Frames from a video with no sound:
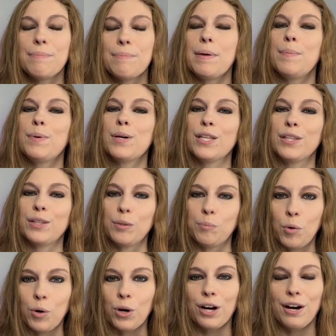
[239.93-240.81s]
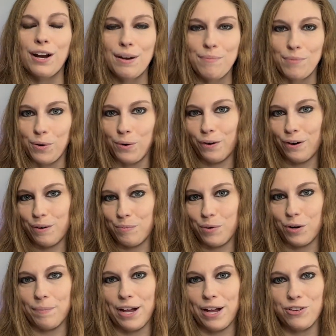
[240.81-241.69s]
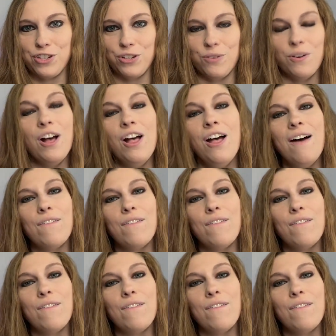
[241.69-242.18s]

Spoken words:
that people can learn more and more and more about you.